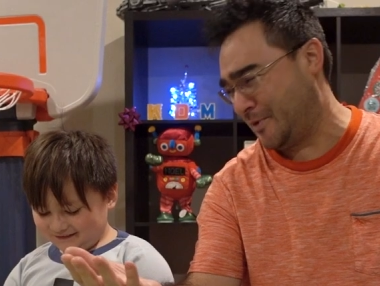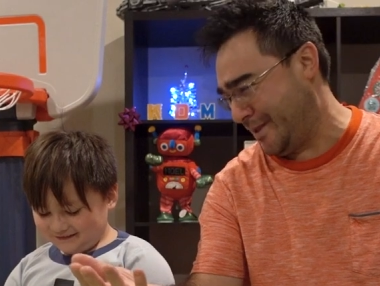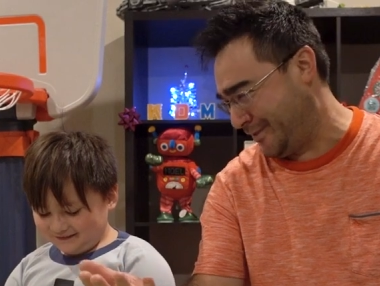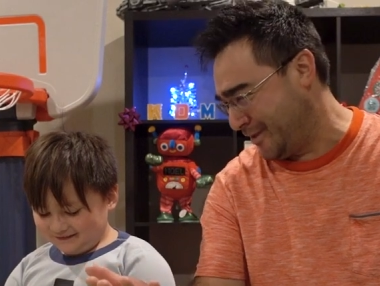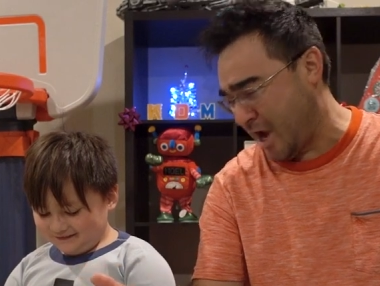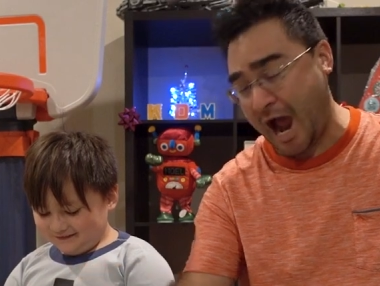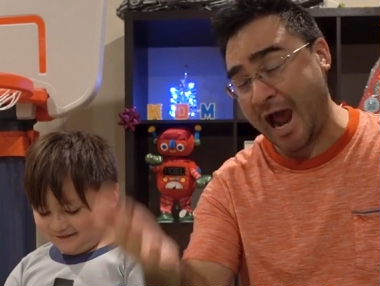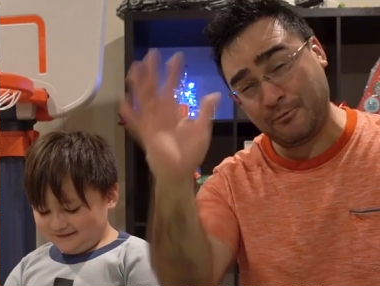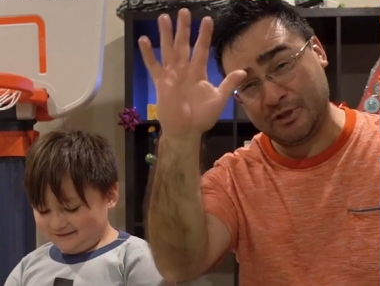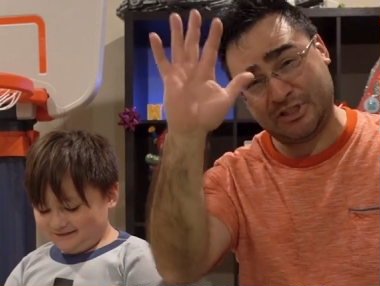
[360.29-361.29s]
Speaker 1: with. I
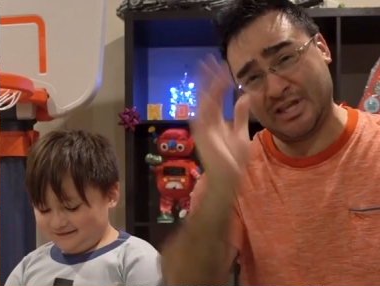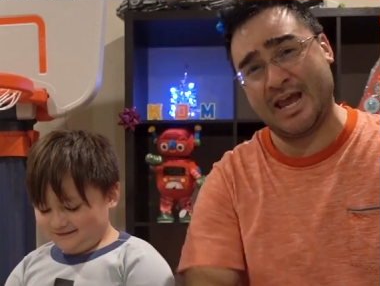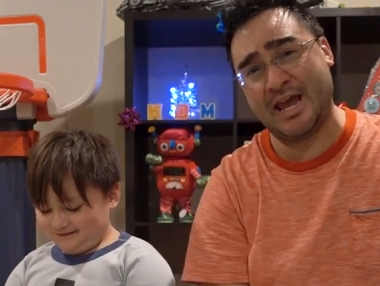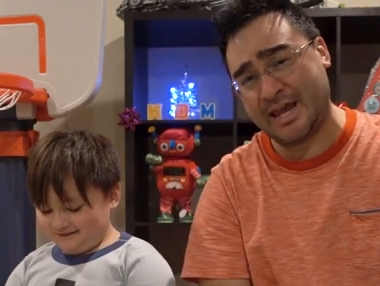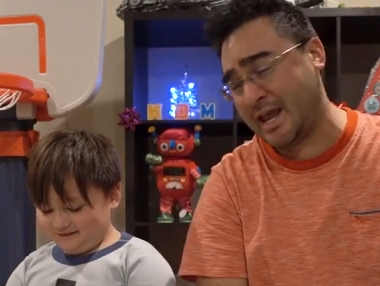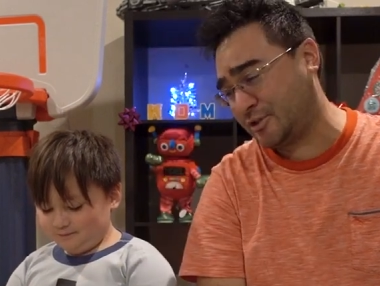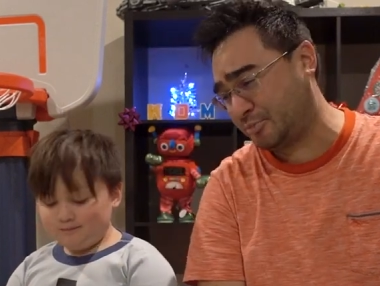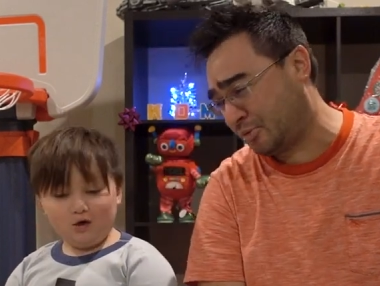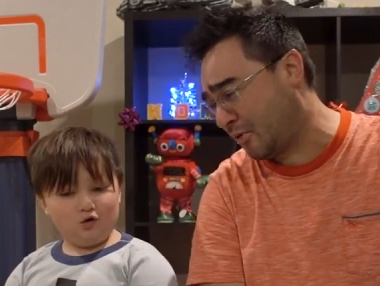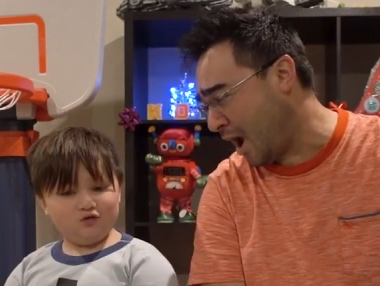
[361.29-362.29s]
would say it's
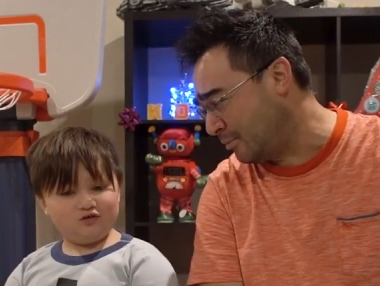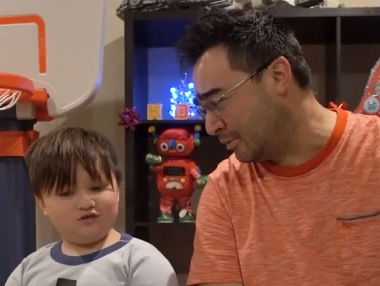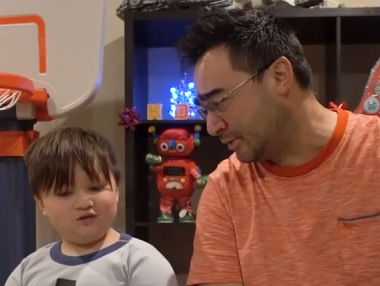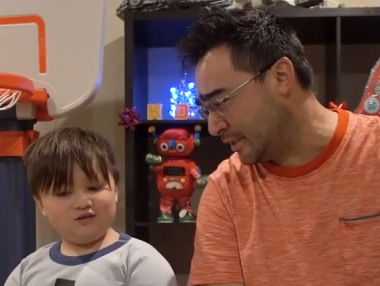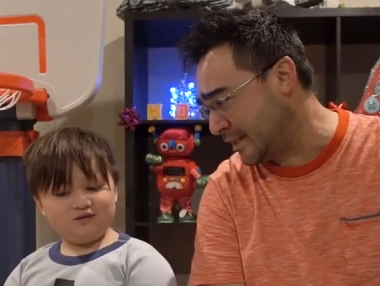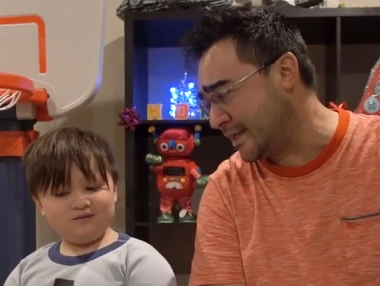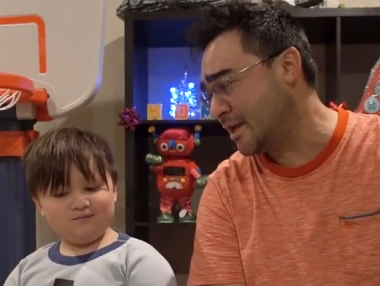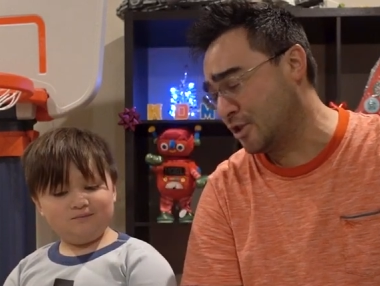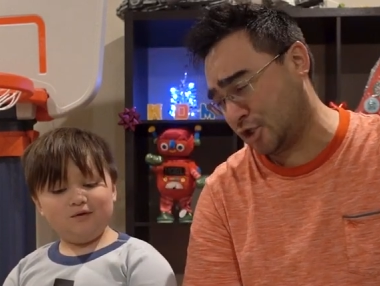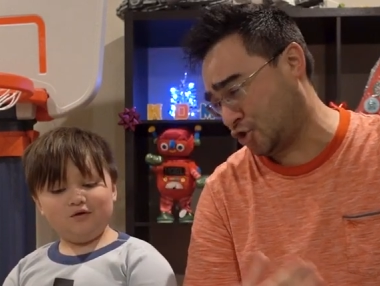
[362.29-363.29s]
Bows. probably
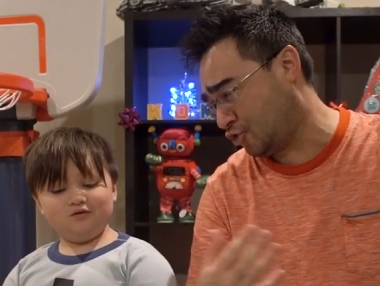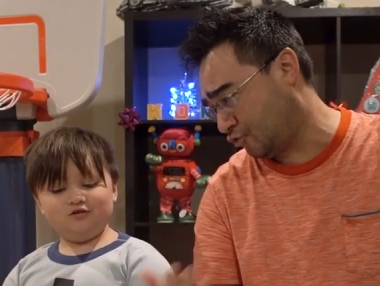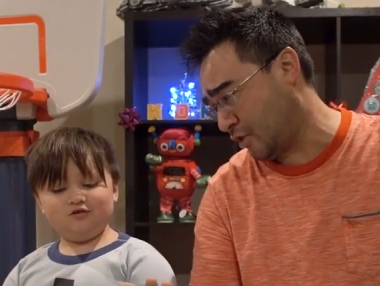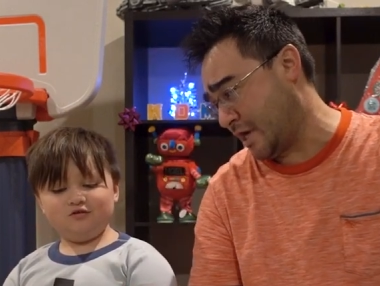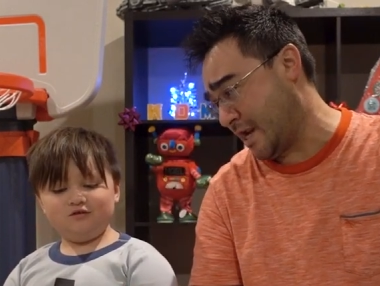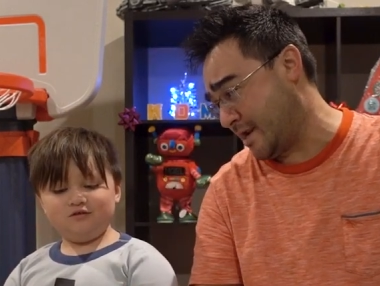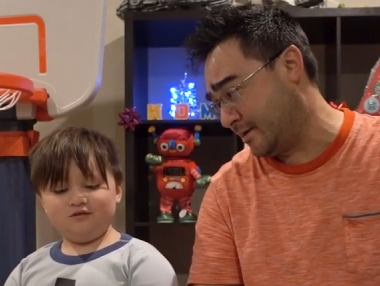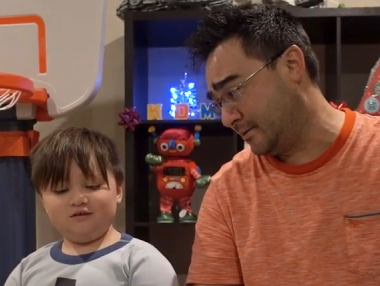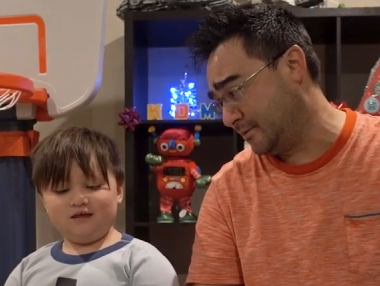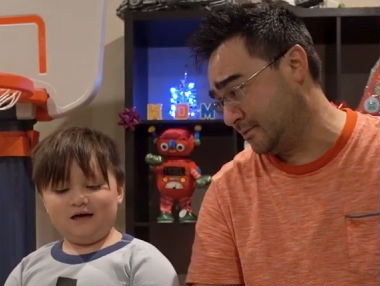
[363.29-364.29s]
the Bows. tree.
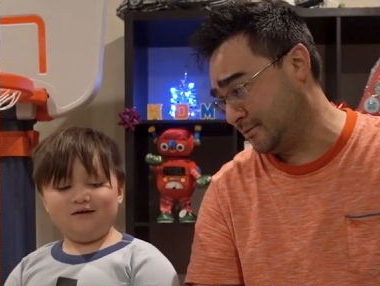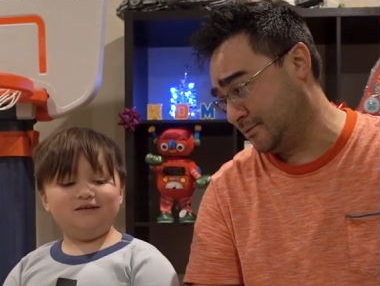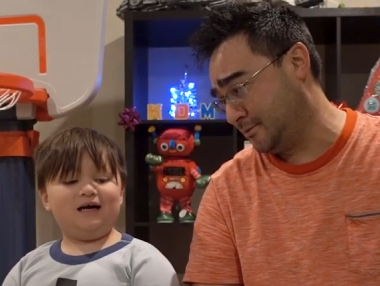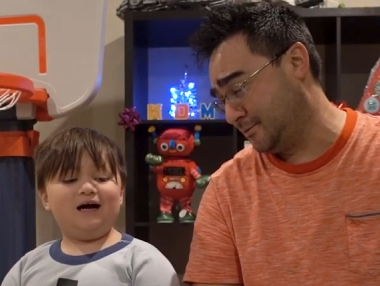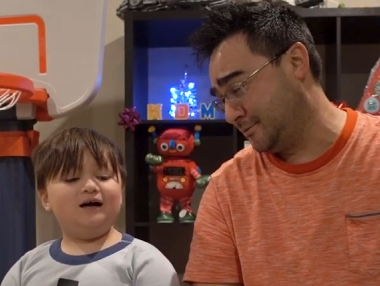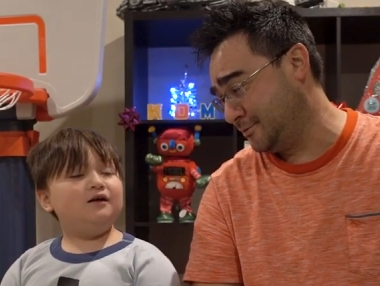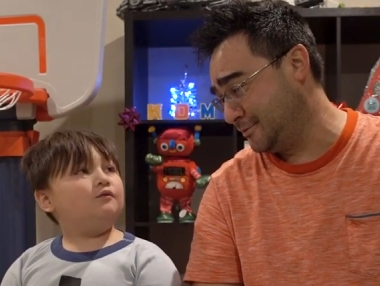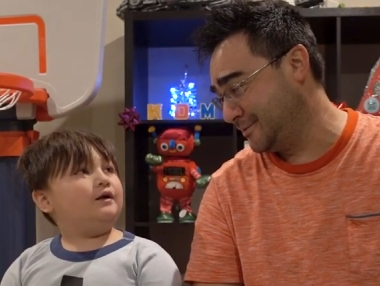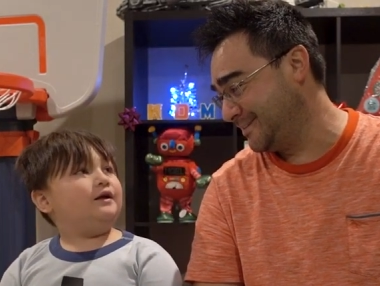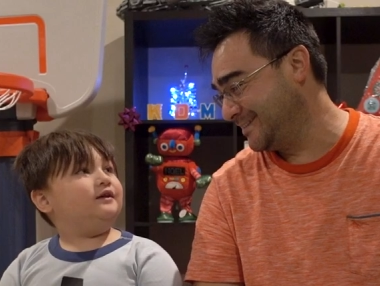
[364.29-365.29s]
Speaker 2: I would,
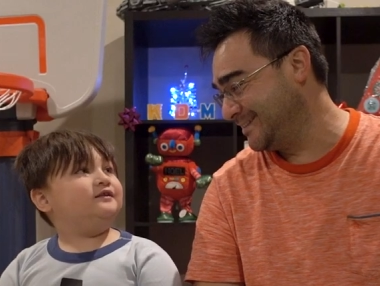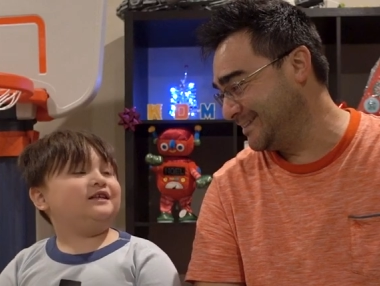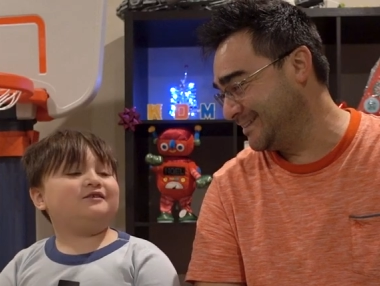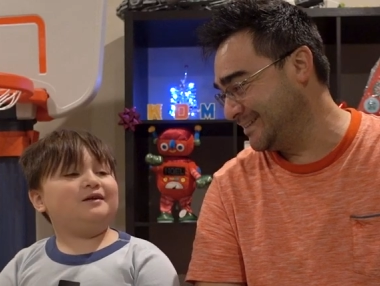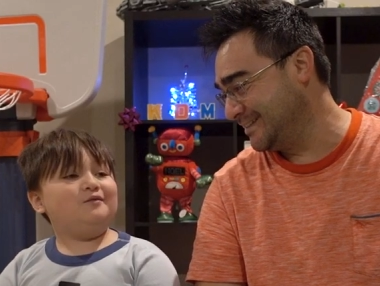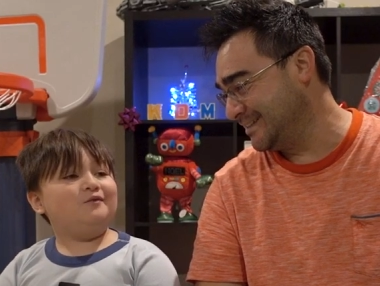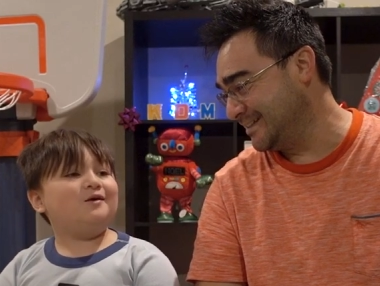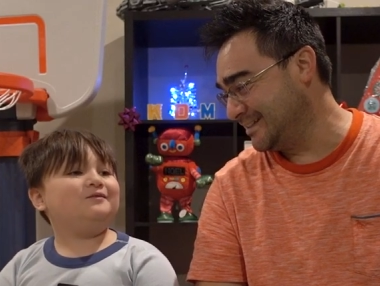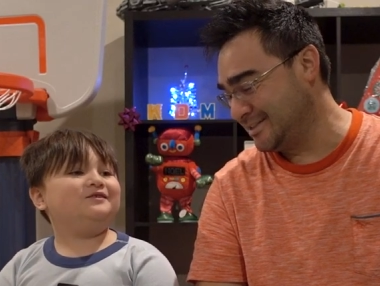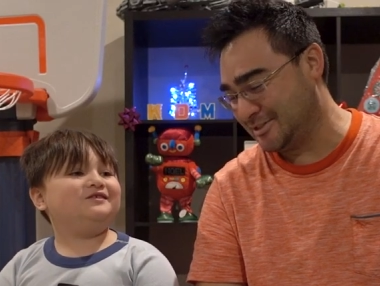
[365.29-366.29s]
wait, decorate
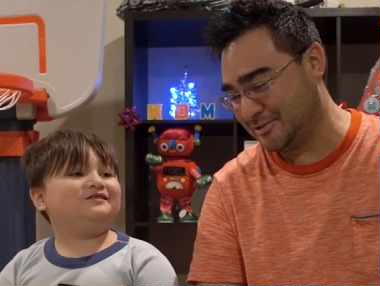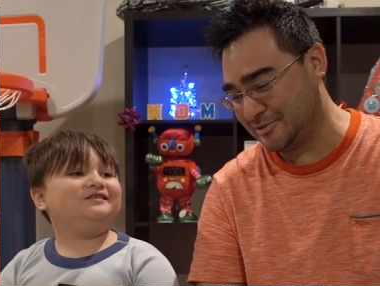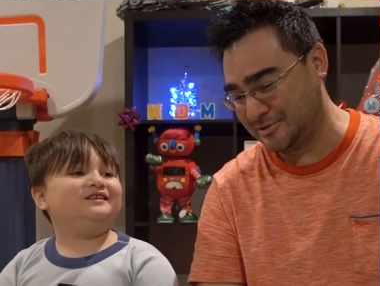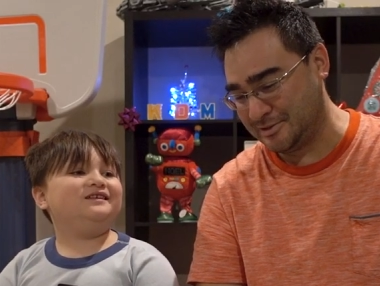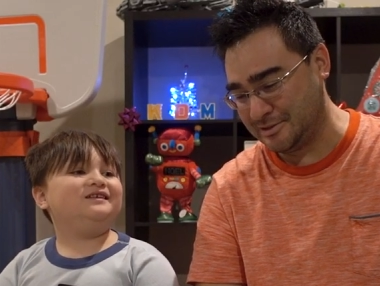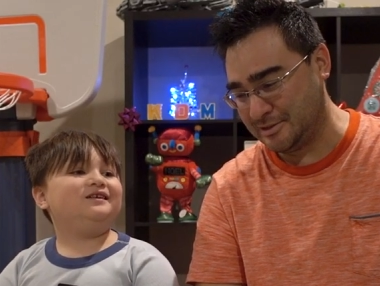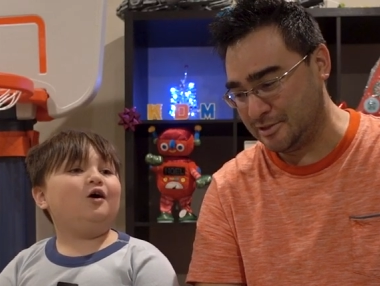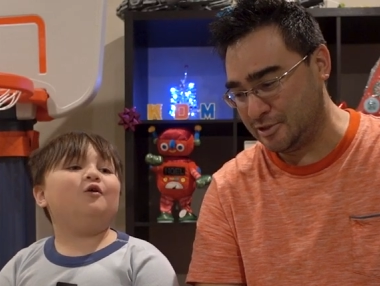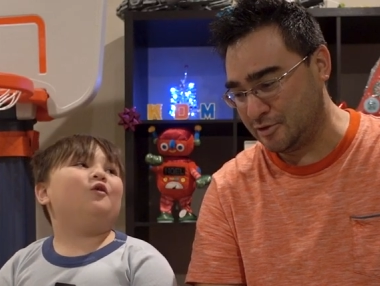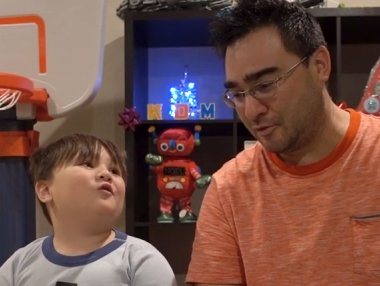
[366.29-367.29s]
what with the tree?
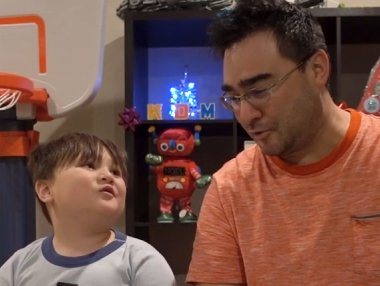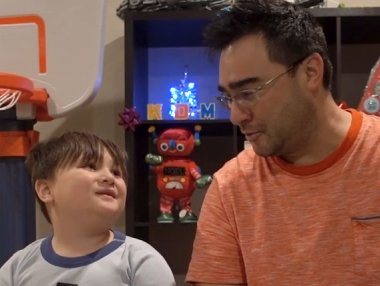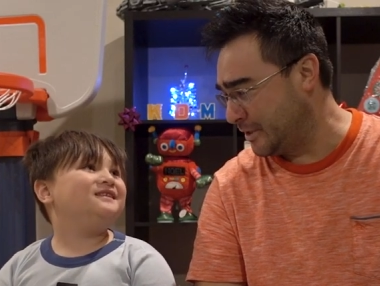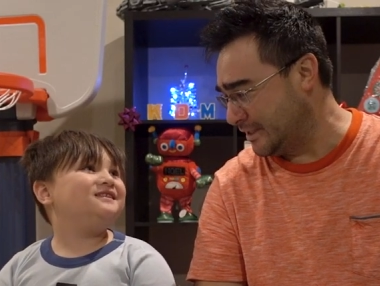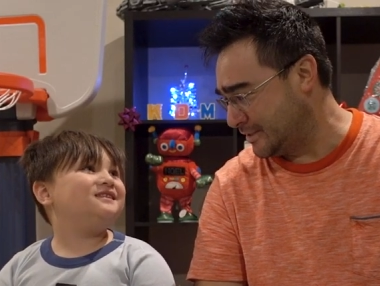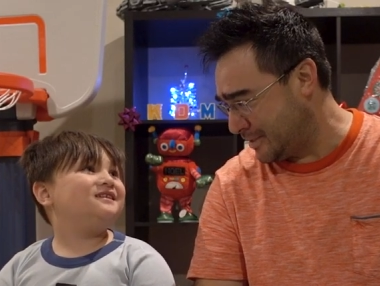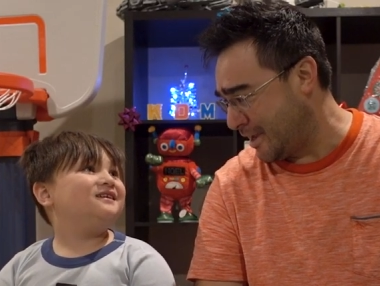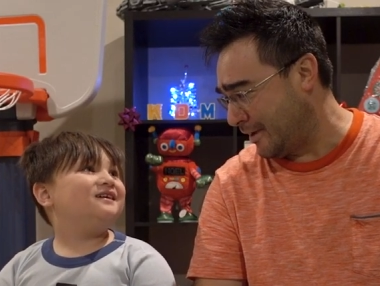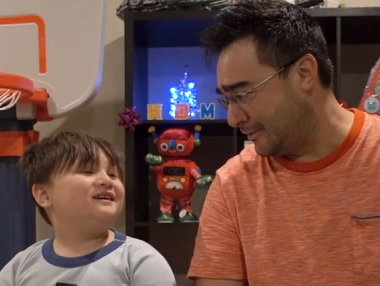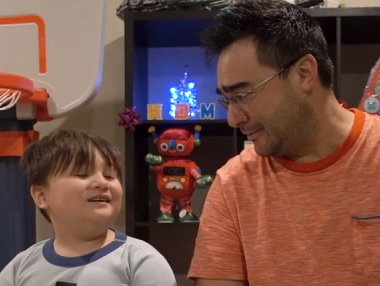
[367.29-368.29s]
Oh, ornaments. ornaments yeah.